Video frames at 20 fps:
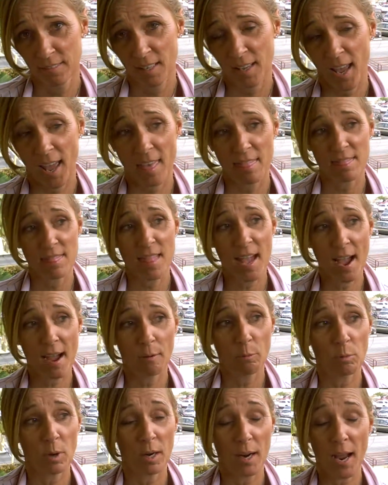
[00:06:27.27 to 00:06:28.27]
And now
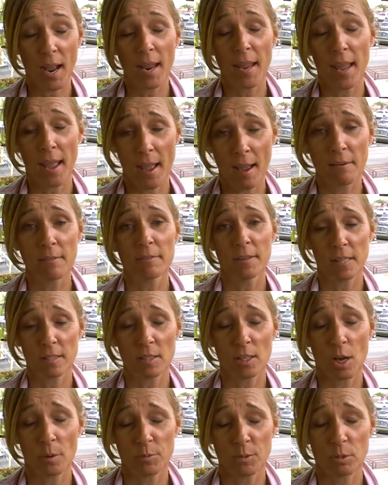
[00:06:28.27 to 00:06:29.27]
what I have, it's
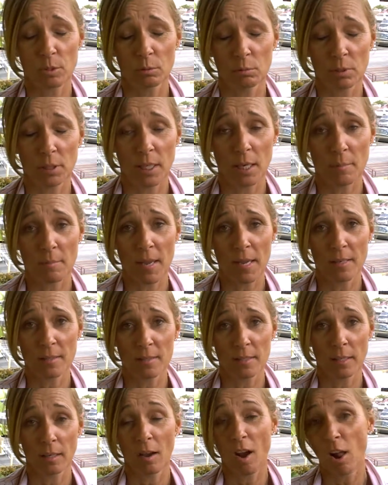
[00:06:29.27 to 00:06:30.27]
absolutely
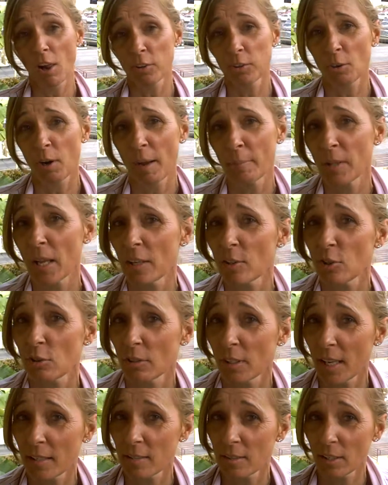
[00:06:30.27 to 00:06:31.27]
amazing. Although I'm not sure
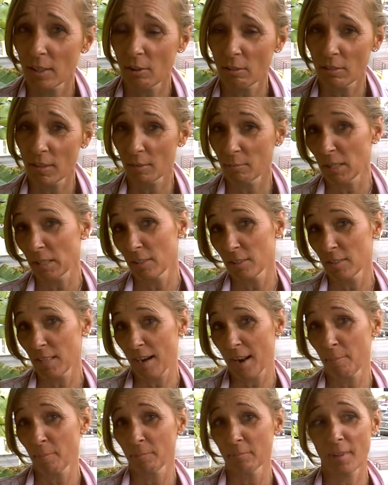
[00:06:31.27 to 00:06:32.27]
that's a good thing, because then
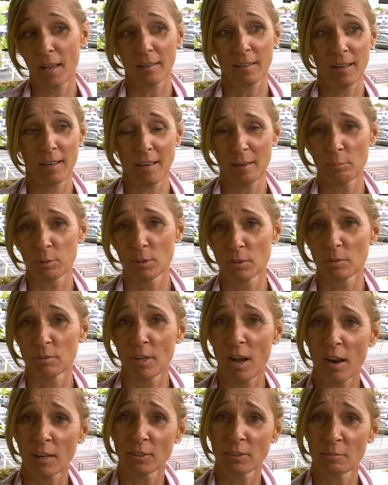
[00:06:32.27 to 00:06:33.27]
I'm not going to be able to
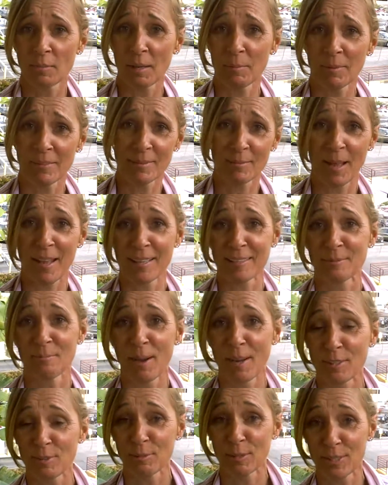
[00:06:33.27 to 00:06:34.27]
talk to him as
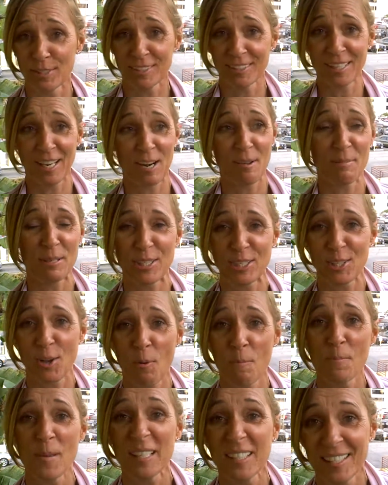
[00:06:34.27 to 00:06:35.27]
much, because he's going to be so
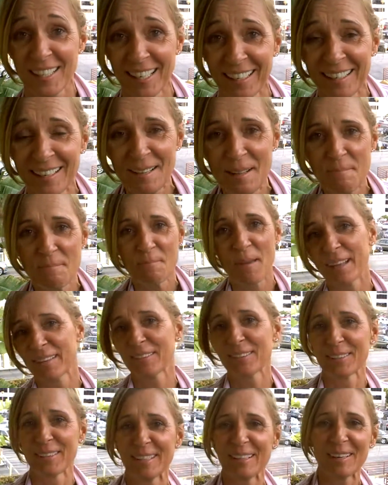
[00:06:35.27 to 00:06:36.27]
busy
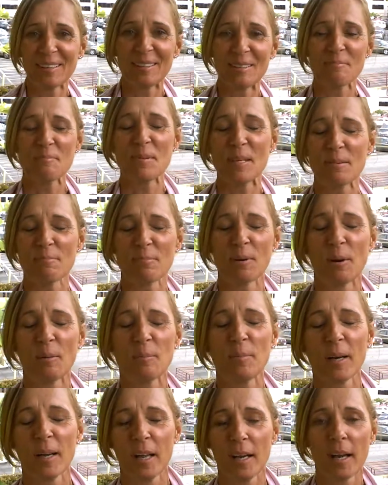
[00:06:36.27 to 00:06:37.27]
mentoring other people.
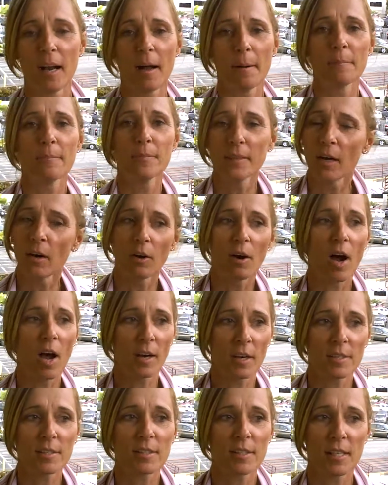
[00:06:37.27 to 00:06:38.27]
But no,
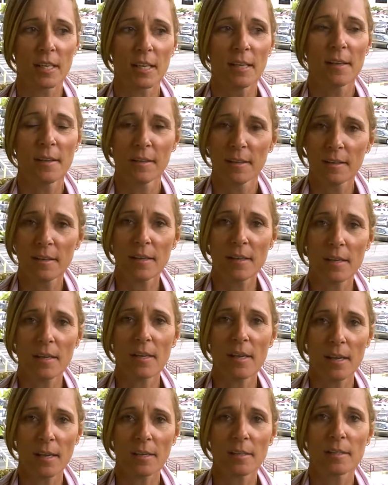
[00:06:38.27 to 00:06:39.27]
honestly, he
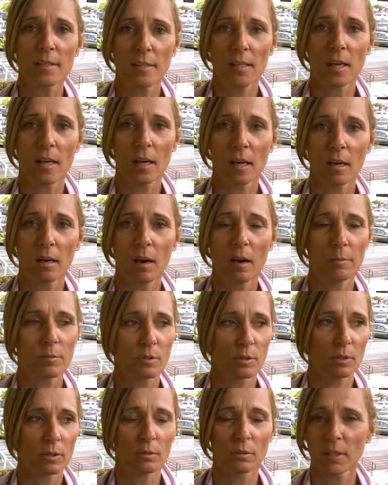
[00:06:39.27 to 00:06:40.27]
is
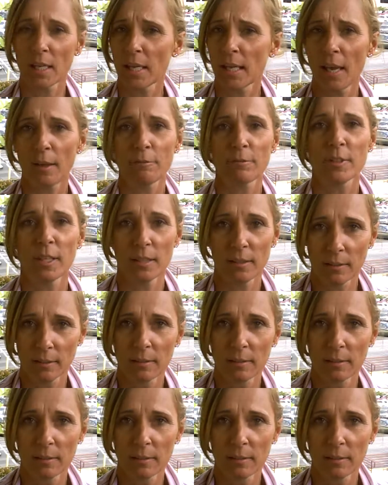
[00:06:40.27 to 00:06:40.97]
absolutely gifted.